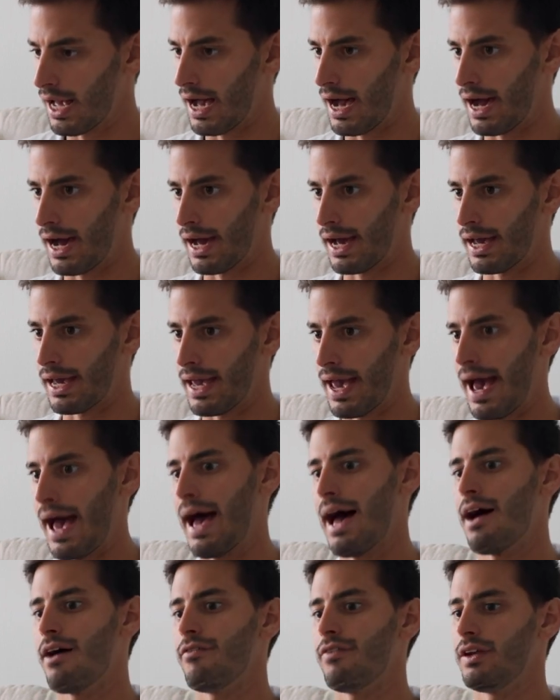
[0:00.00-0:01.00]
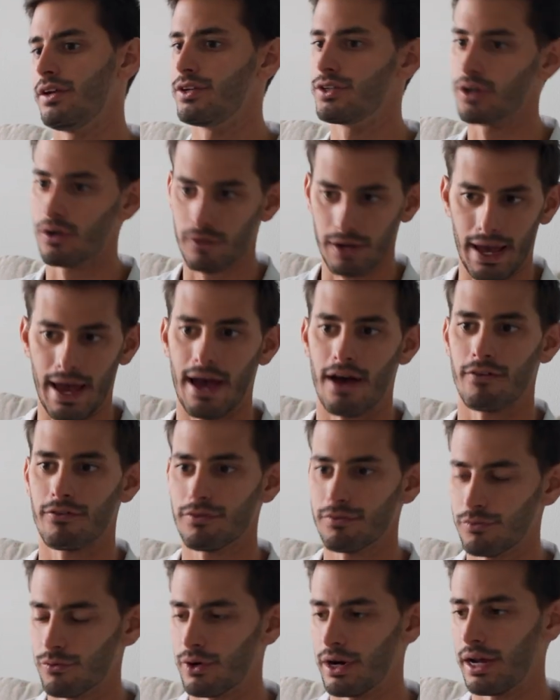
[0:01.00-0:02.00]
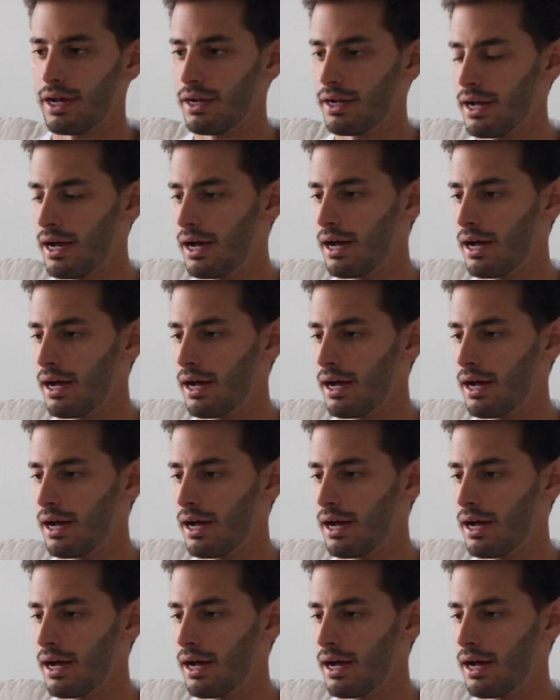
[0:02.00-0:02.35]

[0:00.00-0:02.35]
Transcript: I have and don't have, right?